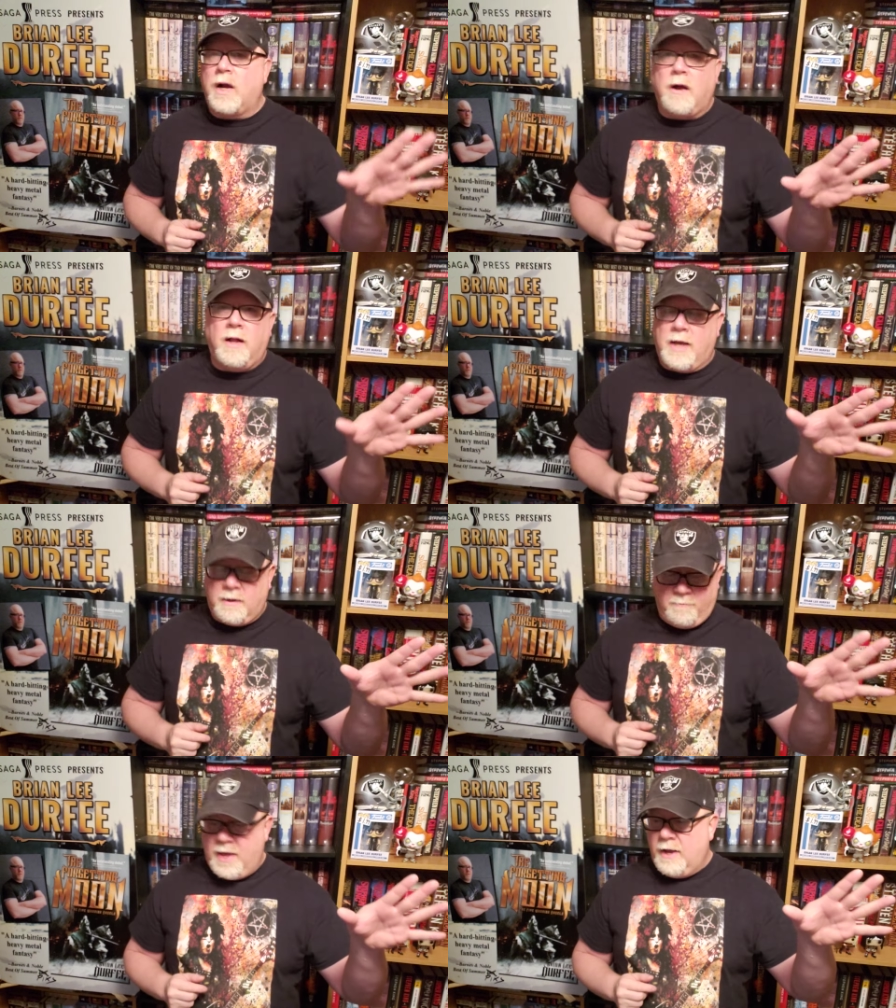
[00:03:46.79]
all out
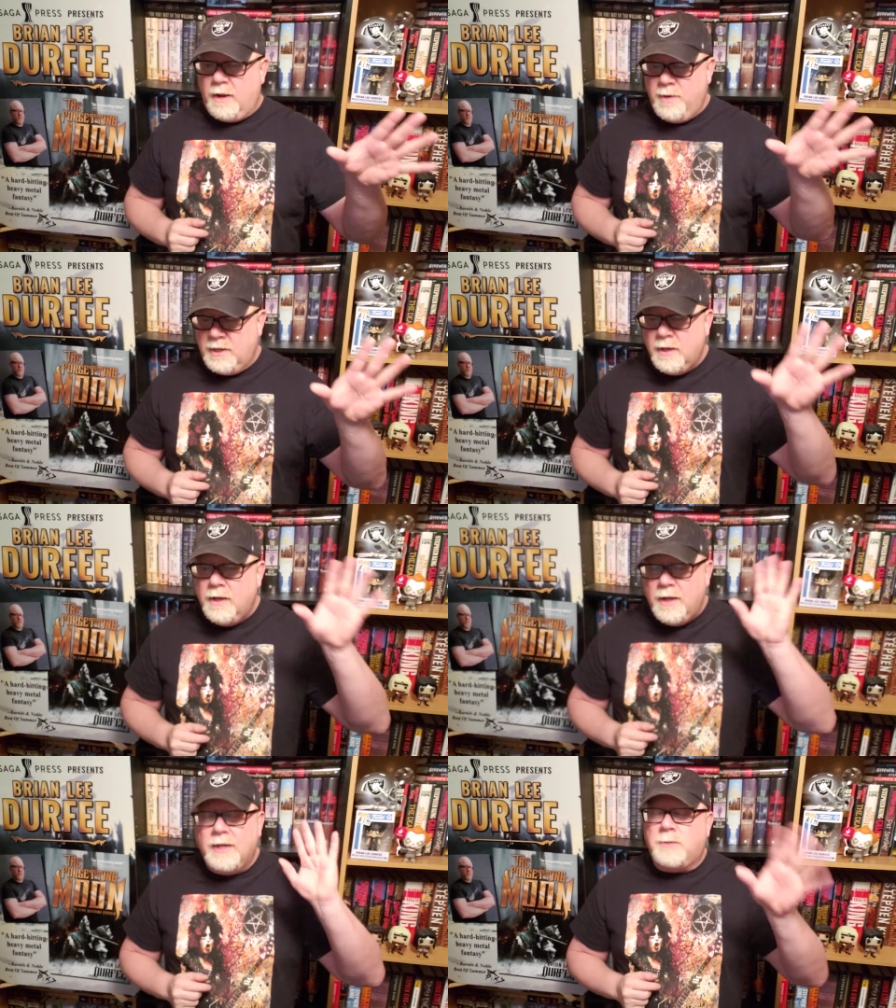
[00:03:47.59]
of that. I mean
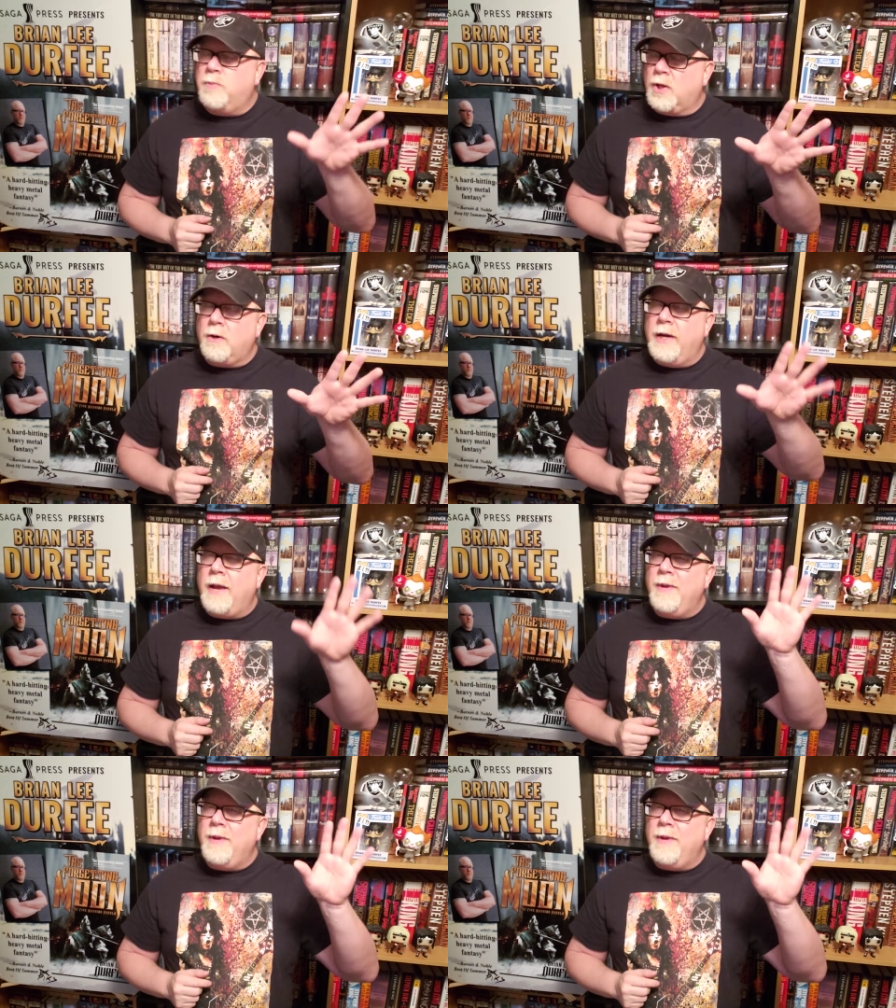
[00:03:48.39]
it's blurry.